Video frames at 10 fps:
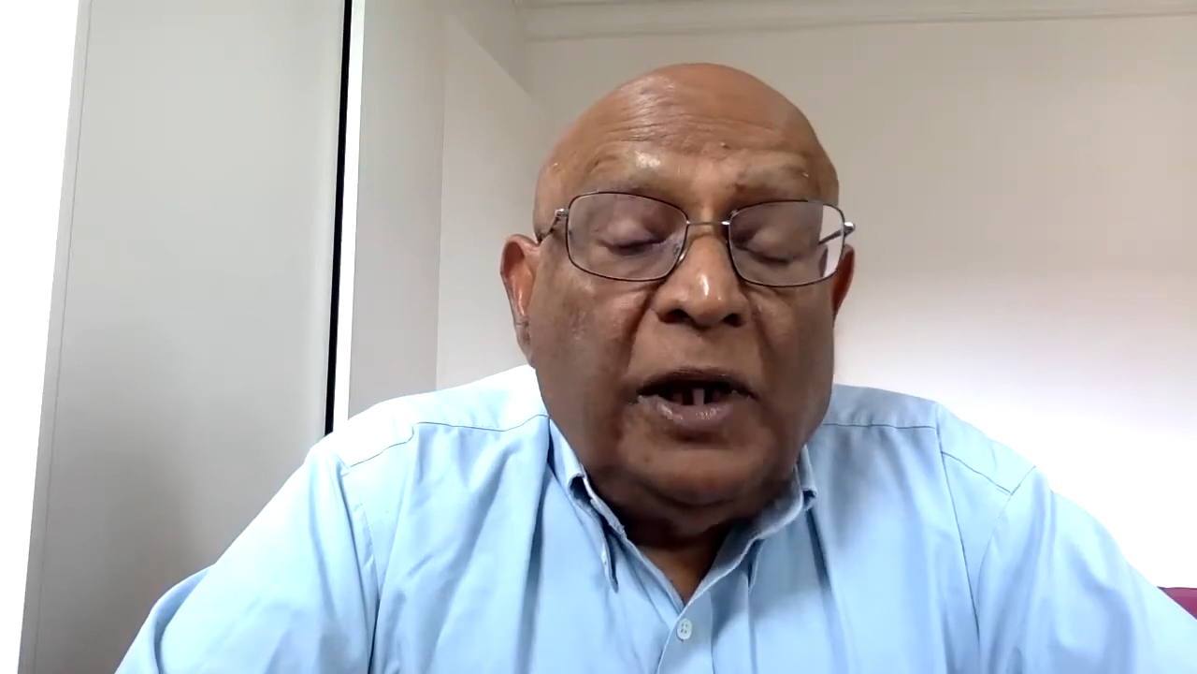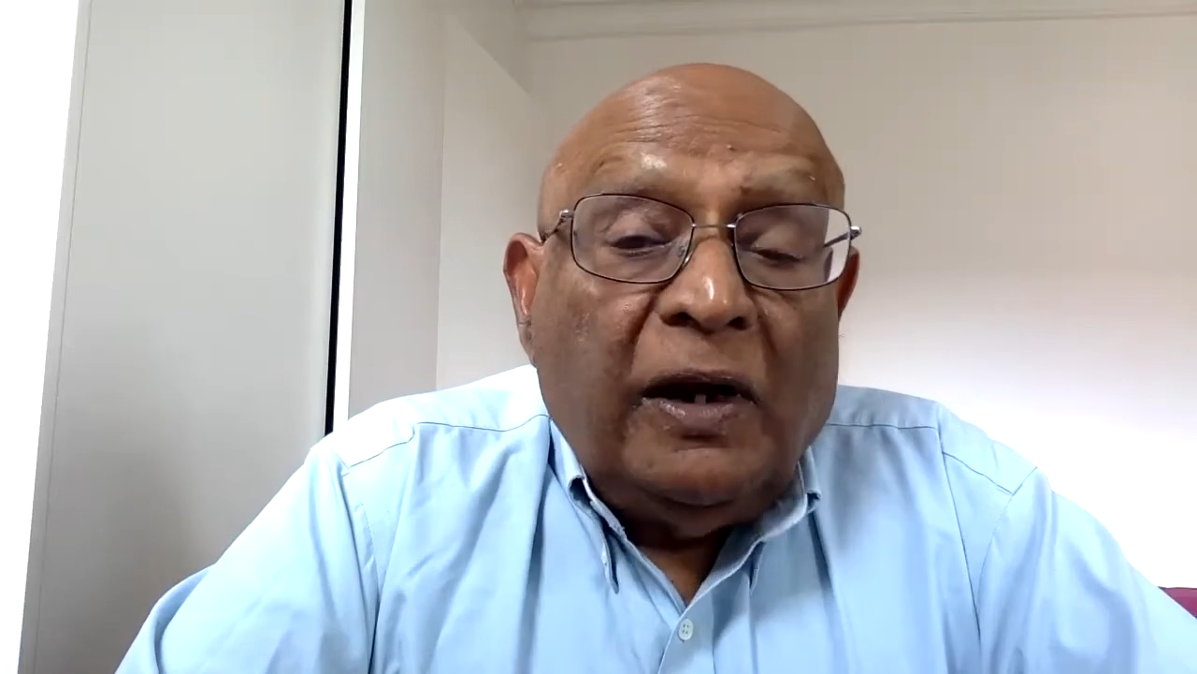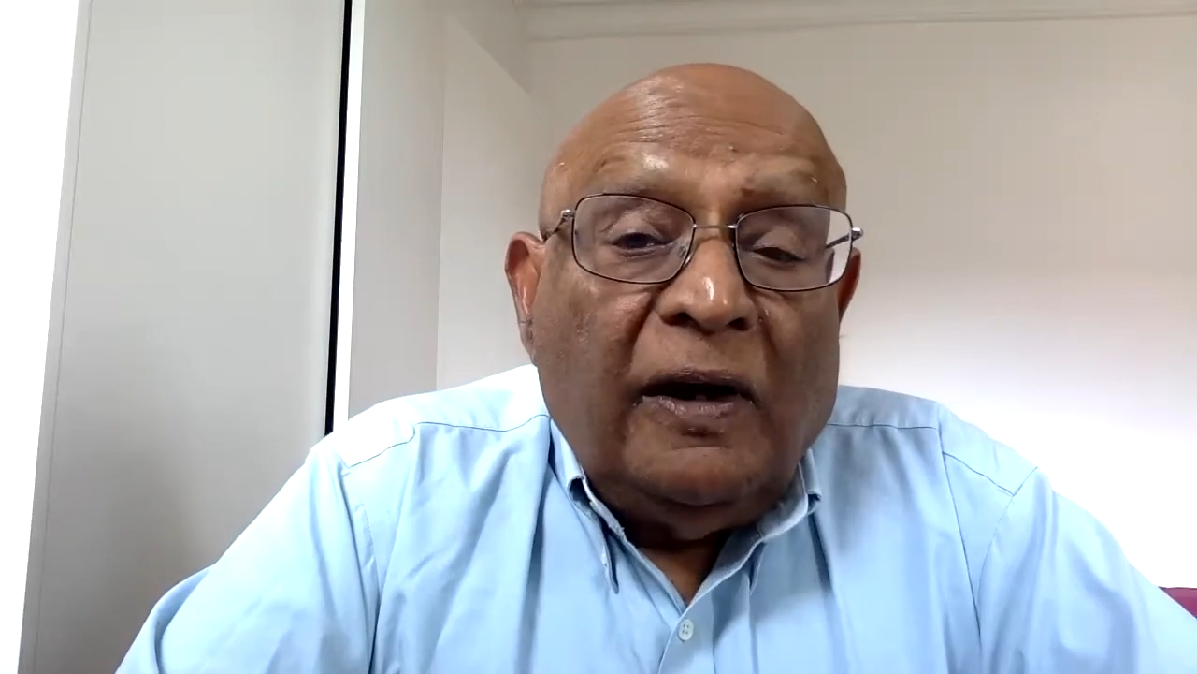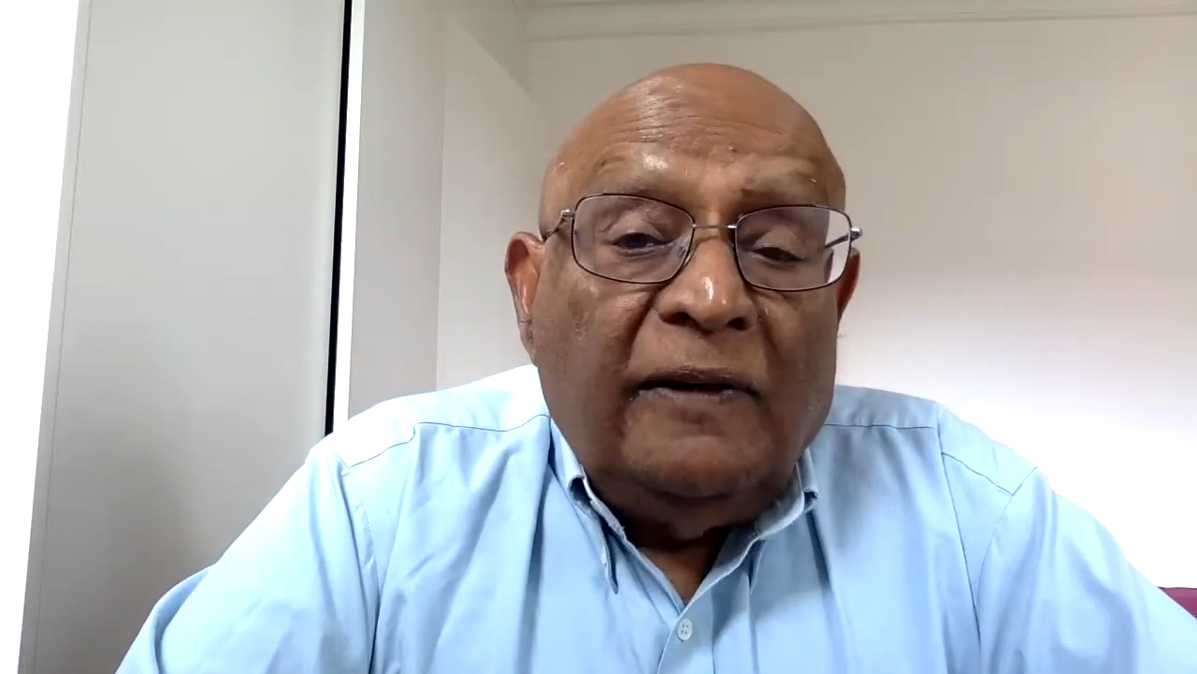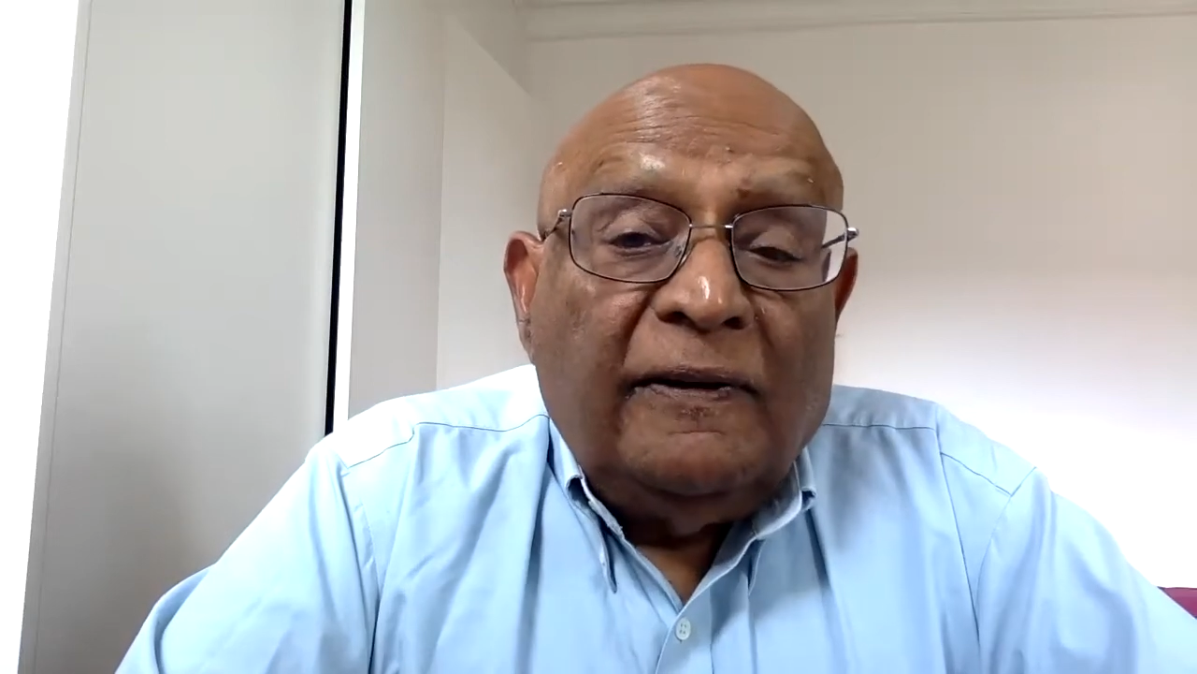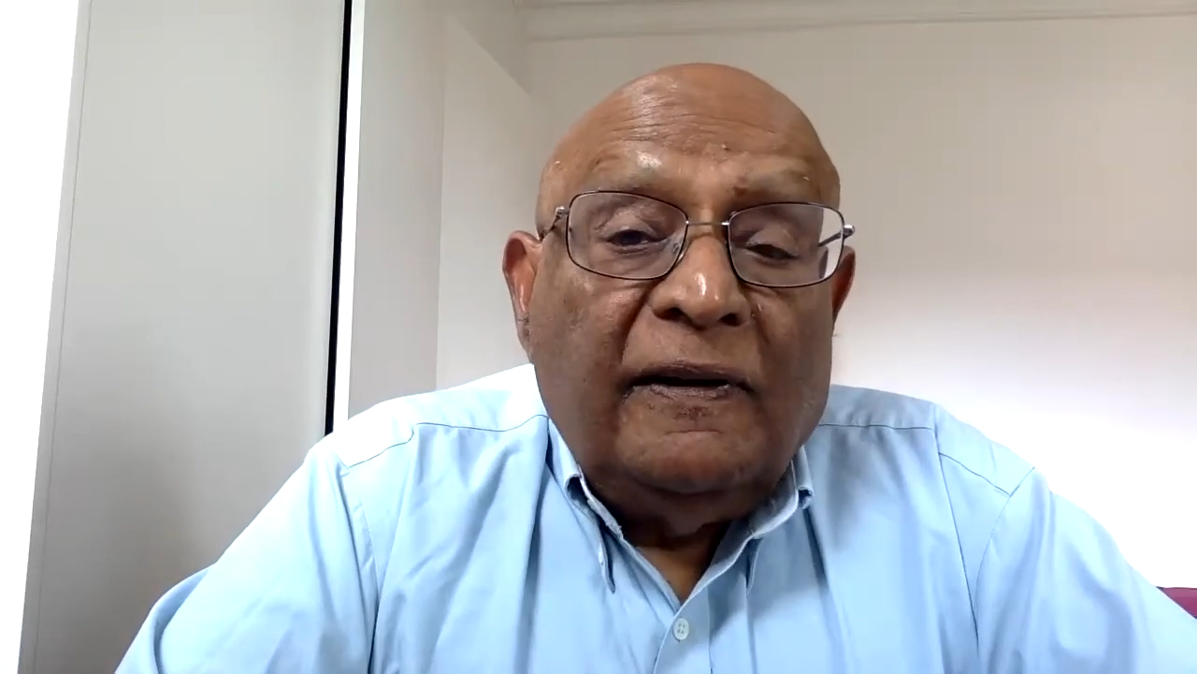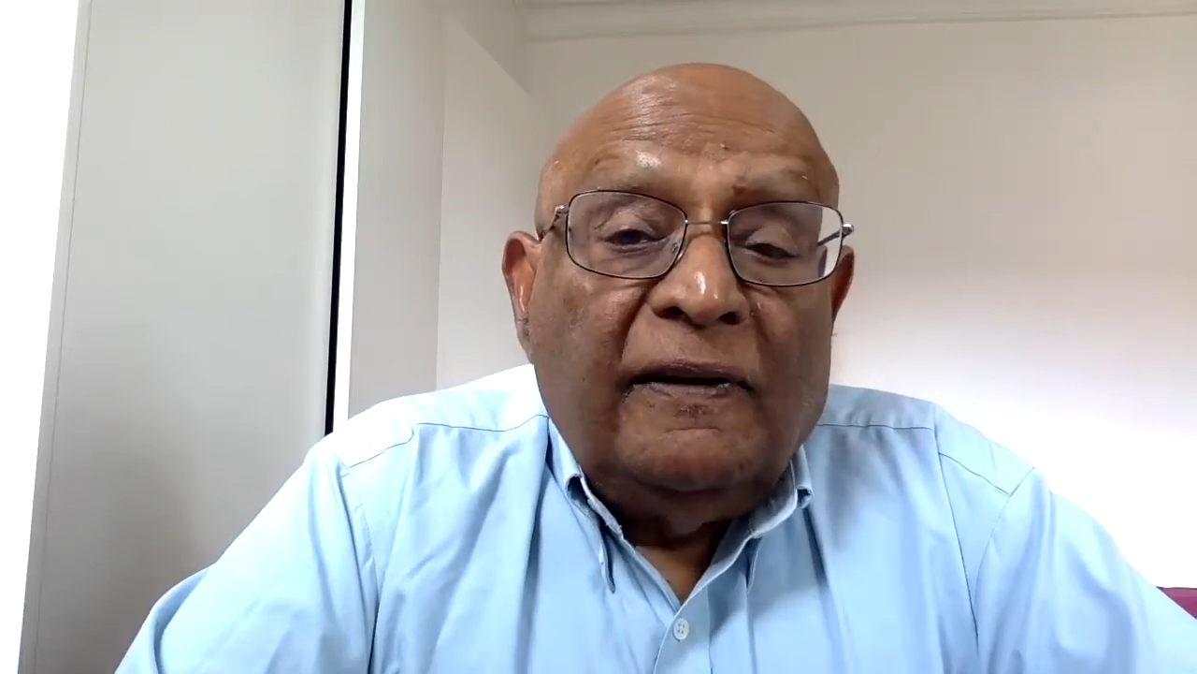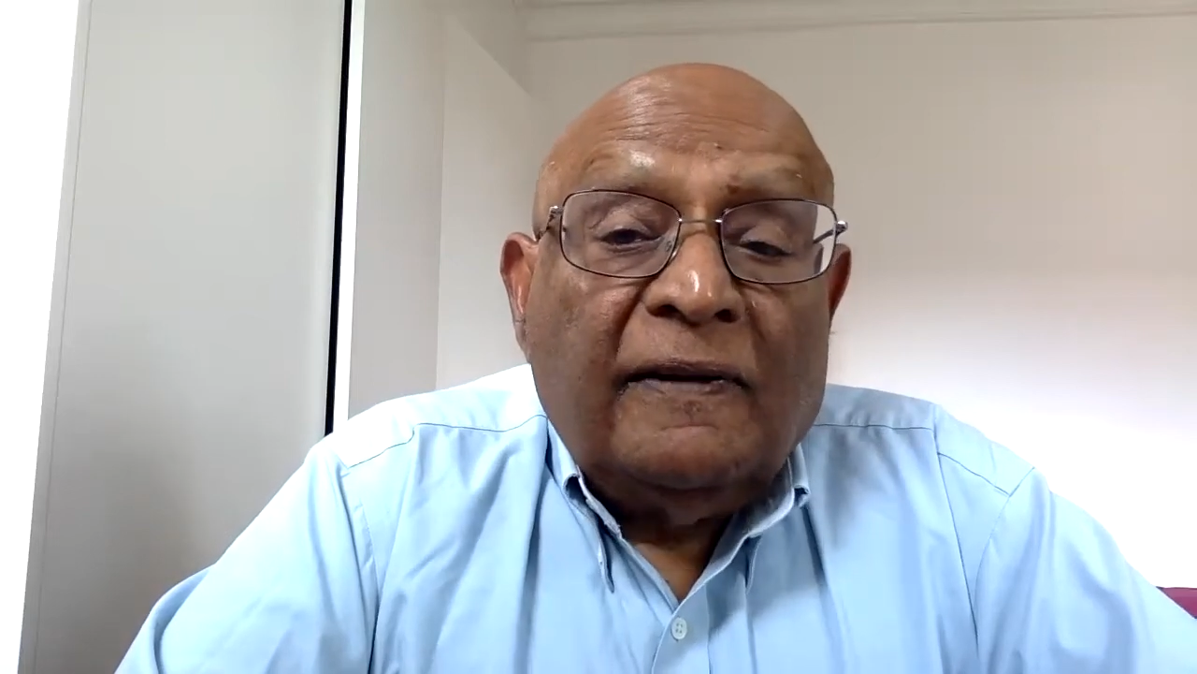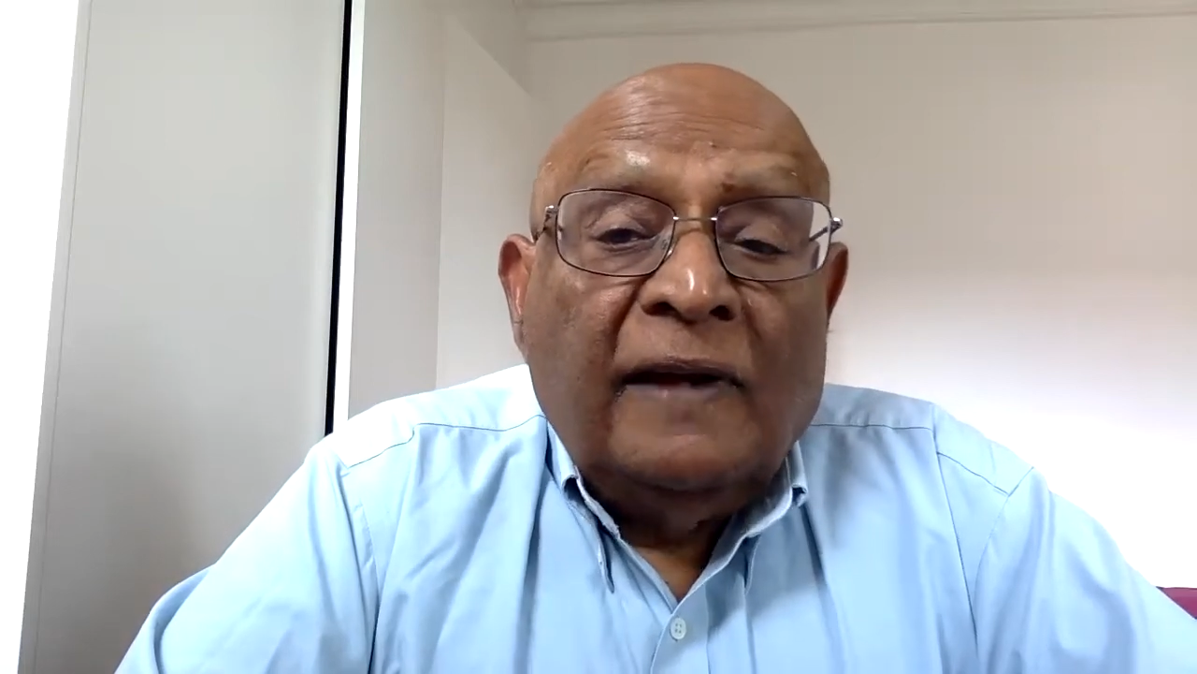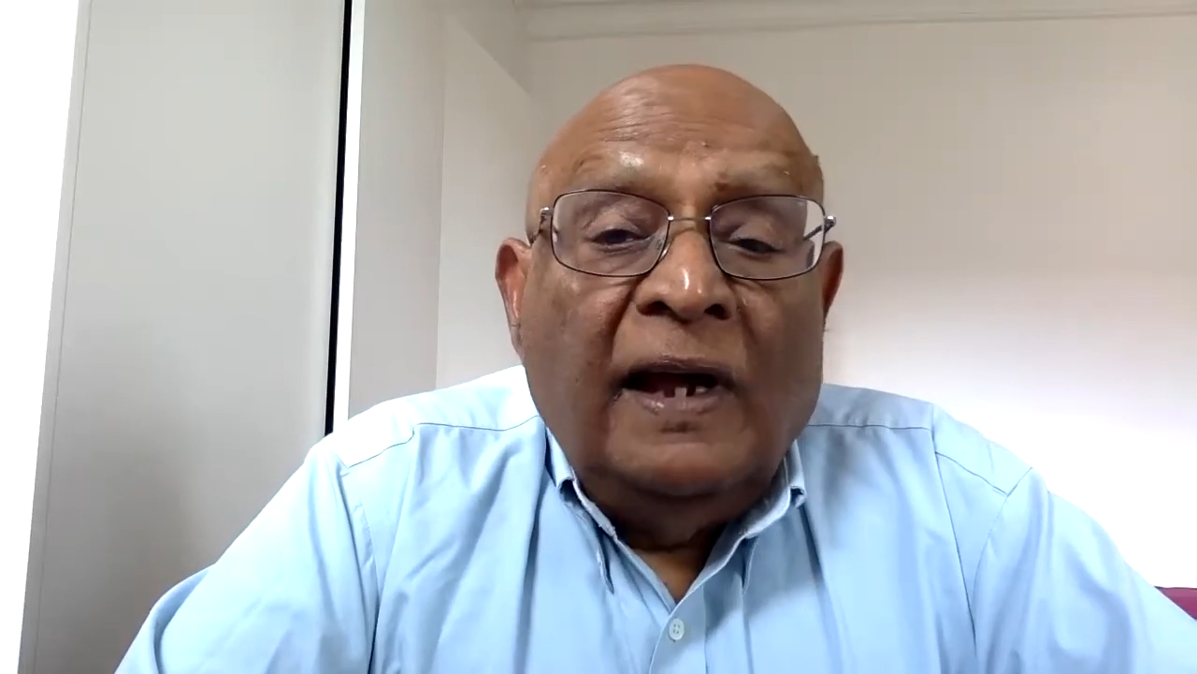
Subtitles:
crisis,